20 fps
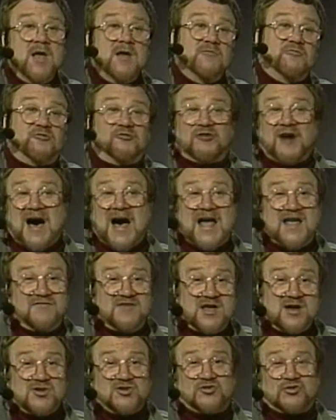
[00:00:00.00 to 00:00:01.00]
5
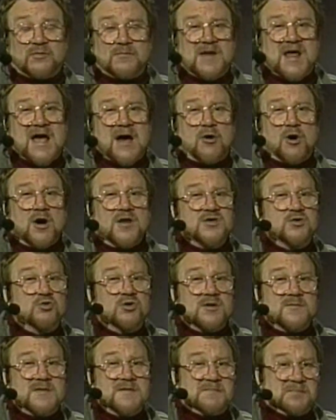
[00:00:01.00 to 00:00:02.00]
years from now, are you
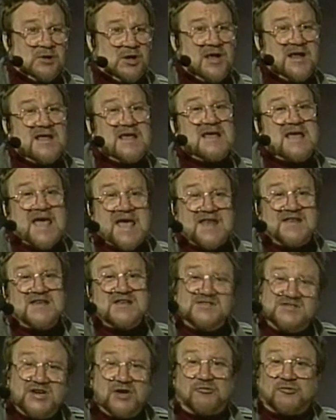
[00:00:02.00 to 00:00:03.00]
going to be playing
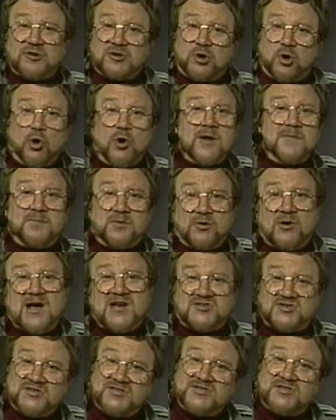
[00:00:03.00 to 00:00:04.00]
any different chord
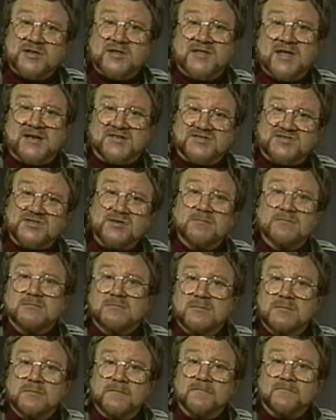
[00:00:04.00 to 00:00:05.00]
progressions than this?
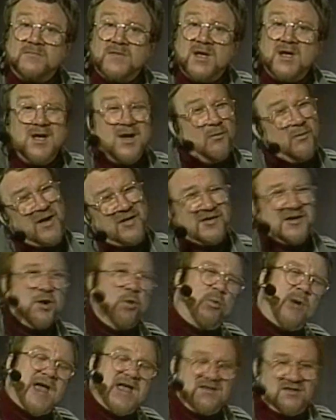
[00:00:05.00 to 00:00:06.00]
Well, in a
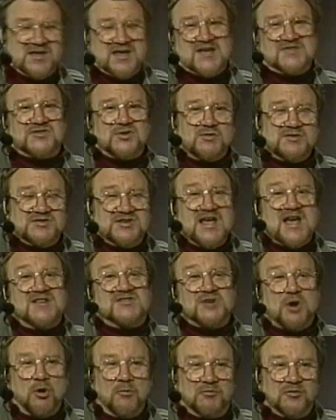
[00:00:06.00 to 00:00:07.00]
way, the answer is
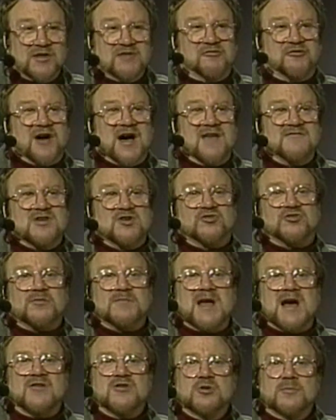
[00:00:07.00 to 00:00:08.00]
yes. Hopefully 5 years
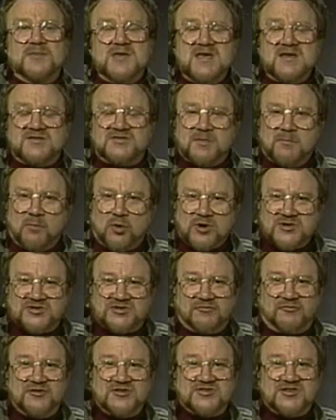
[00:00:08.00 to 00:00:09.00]
from now, you'll be into more
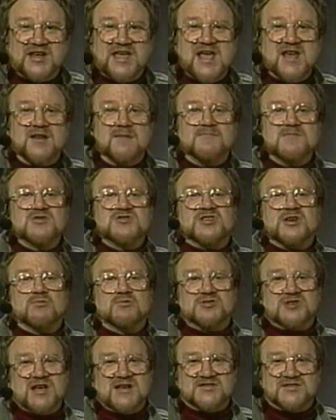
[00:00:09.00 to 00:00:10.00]
sophisticated music,
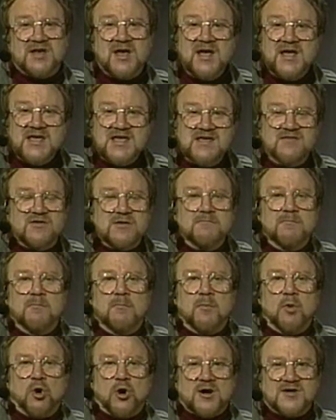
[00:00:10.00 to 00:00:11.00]
which has even
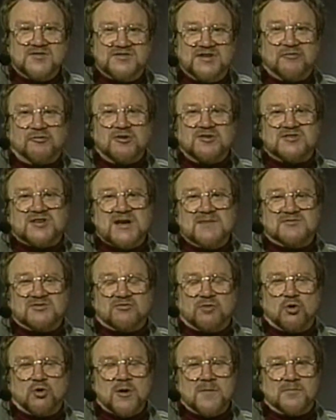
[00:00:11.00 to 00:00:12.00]
more different types
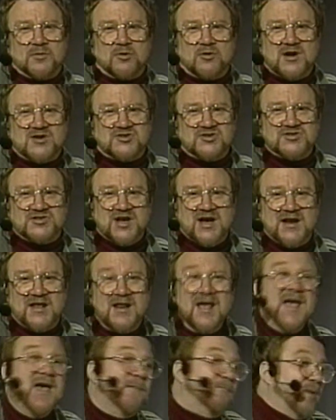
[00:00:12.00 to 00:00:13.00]
of chord progressions on it.
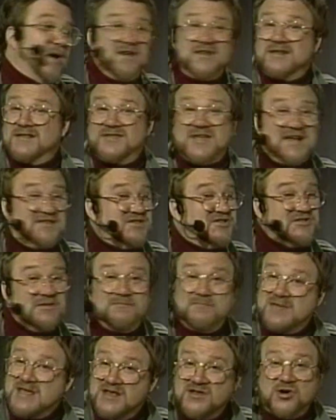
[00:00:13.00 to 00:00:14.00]
But that
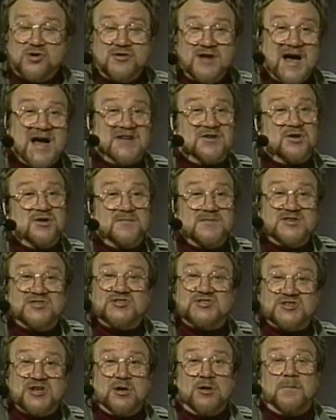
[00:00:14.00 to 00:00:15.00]
doesn't mean you're not going to be
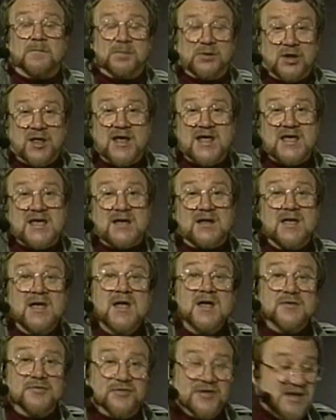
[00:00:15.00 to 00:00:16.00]
still playing
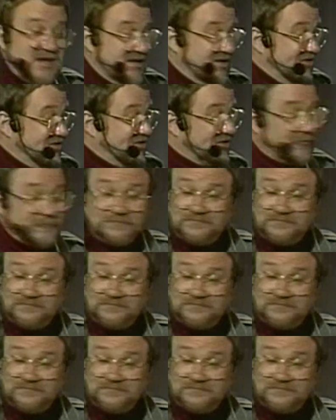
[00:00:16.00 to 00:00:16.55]
these